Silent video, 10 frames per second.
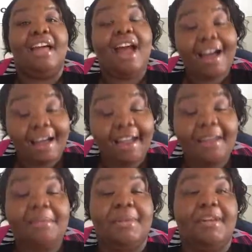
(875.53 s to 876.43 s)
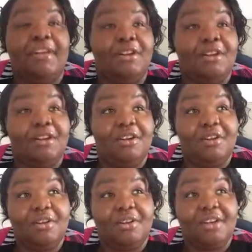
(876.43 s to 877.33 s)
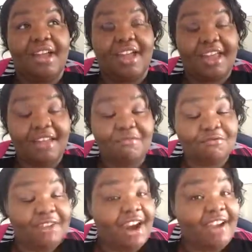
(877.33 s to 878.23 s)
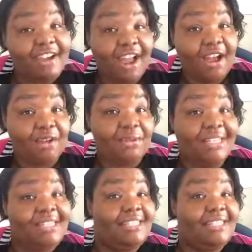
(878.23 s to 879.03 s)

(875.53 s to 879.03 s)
Time at right now